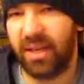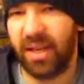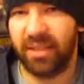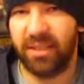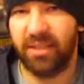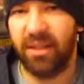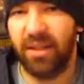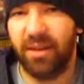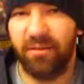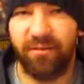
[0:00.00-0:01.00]
has this
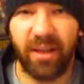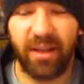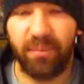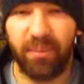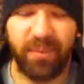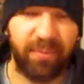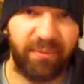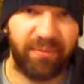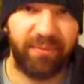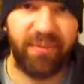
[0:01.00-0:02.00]
BAM
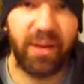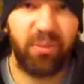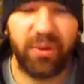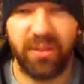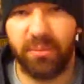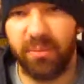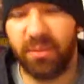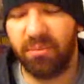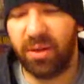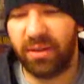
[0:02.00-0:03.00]
vampirism
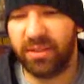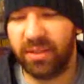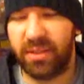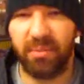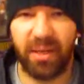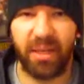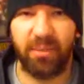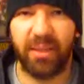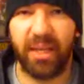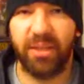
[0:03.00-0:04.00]
impulses, it may
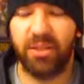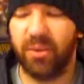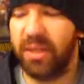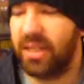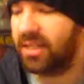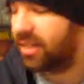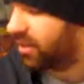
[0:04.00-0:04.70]
not be that so easy.